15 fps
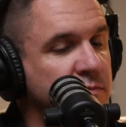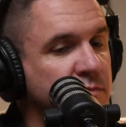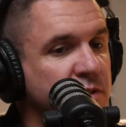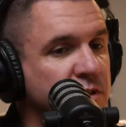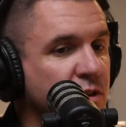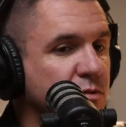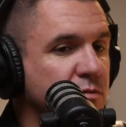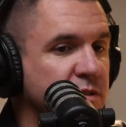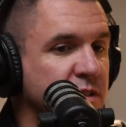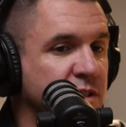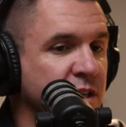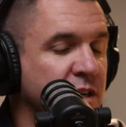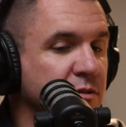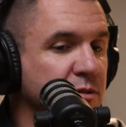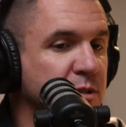So
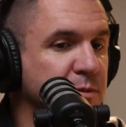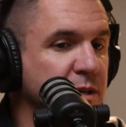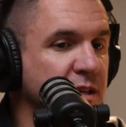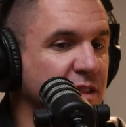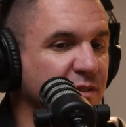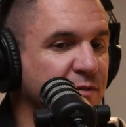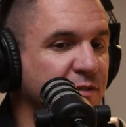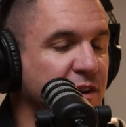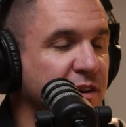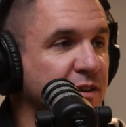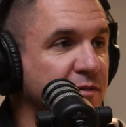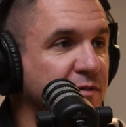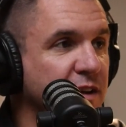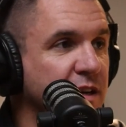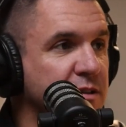generally speaking, the
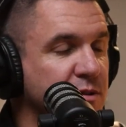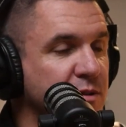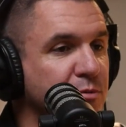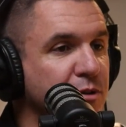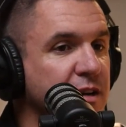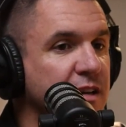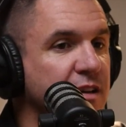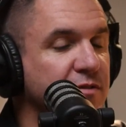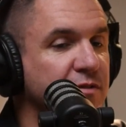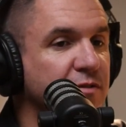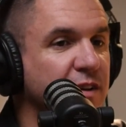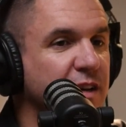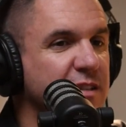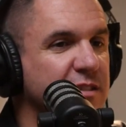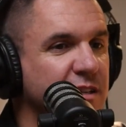funding phase or the break-even
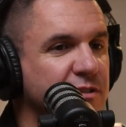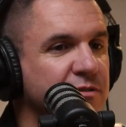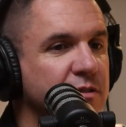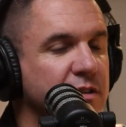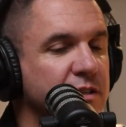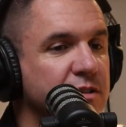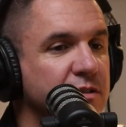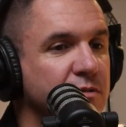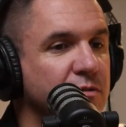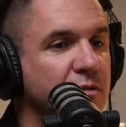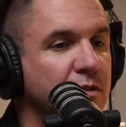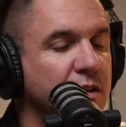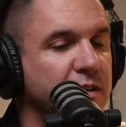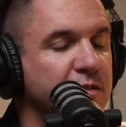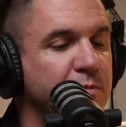phase on a traditional
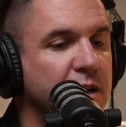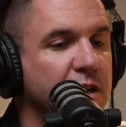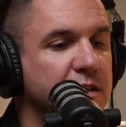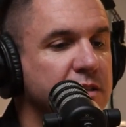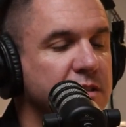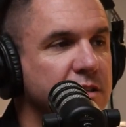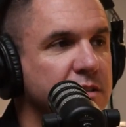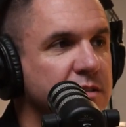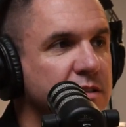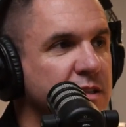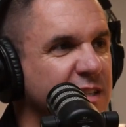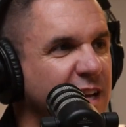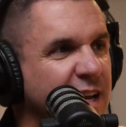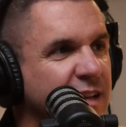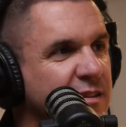whole life policy is
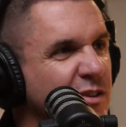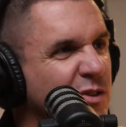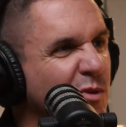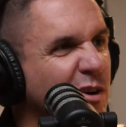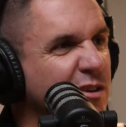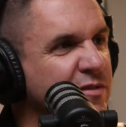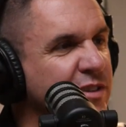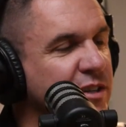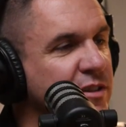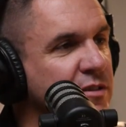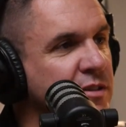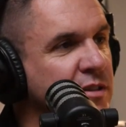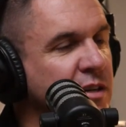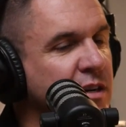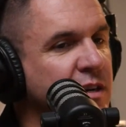8 to 12
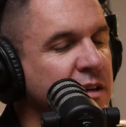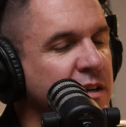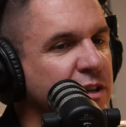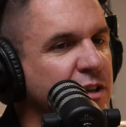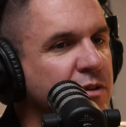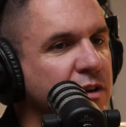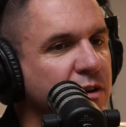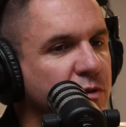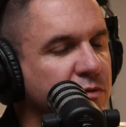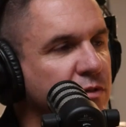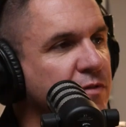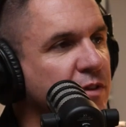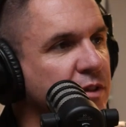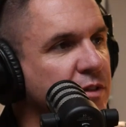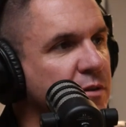years. You can
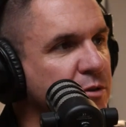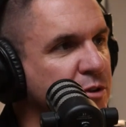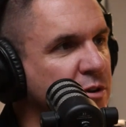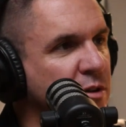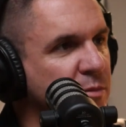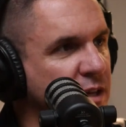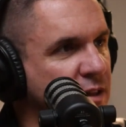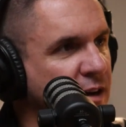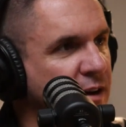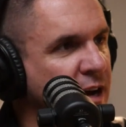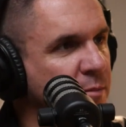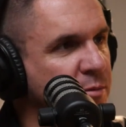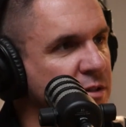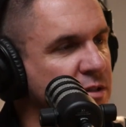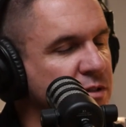overfund them and you can make that
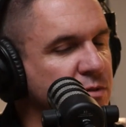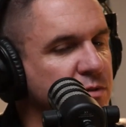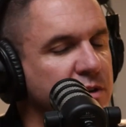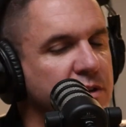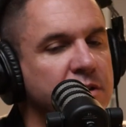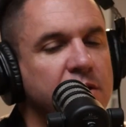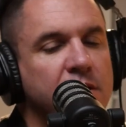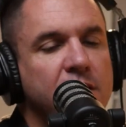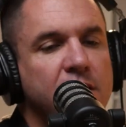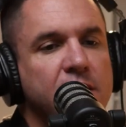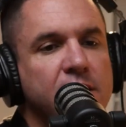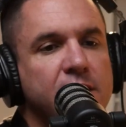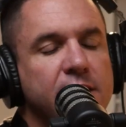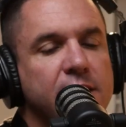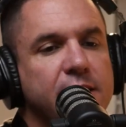happen sooner.
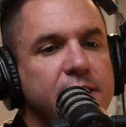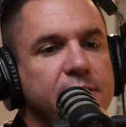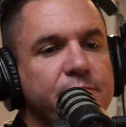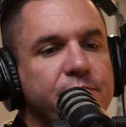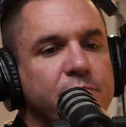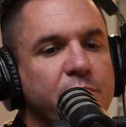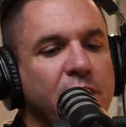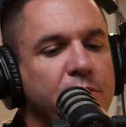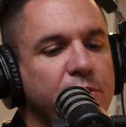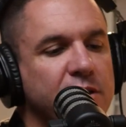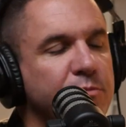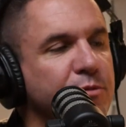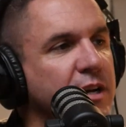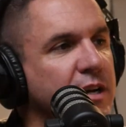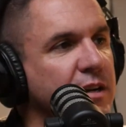But I like
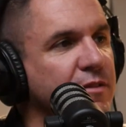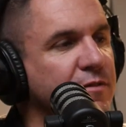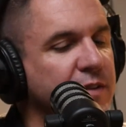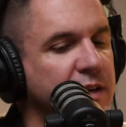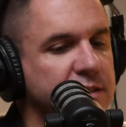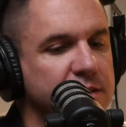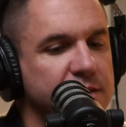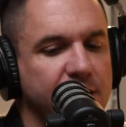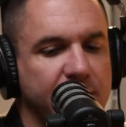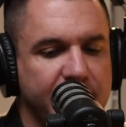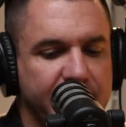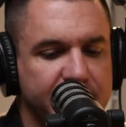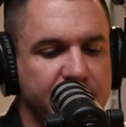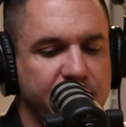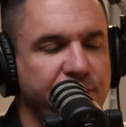to break it into phases. Like
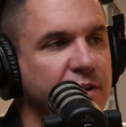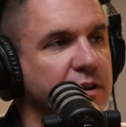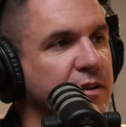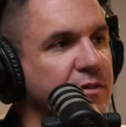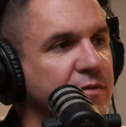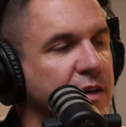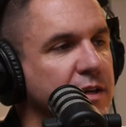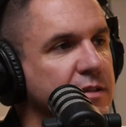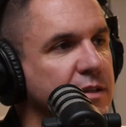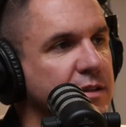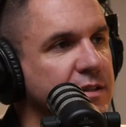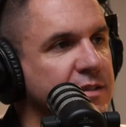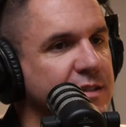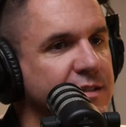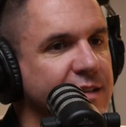that's the funding phase. Like
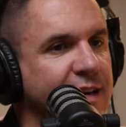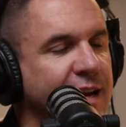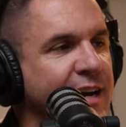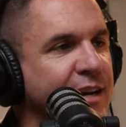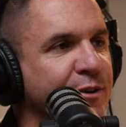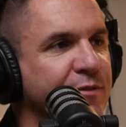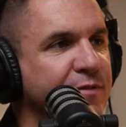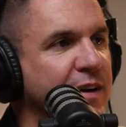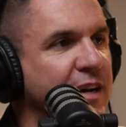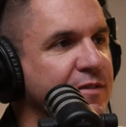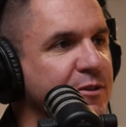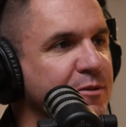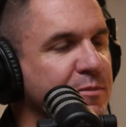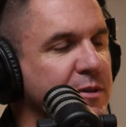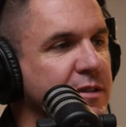this is not your
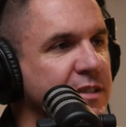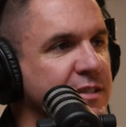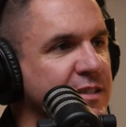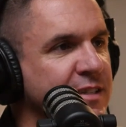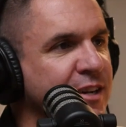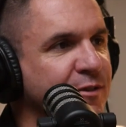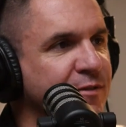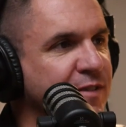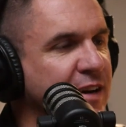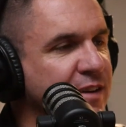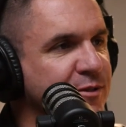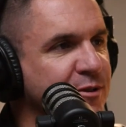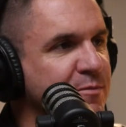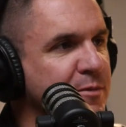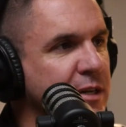5-year money. This is not your
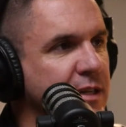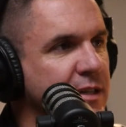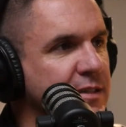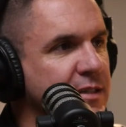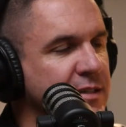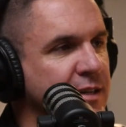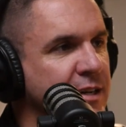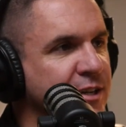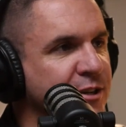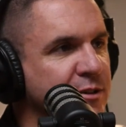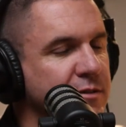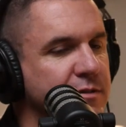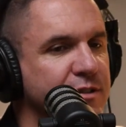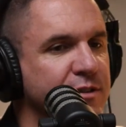5-year money. This is not your.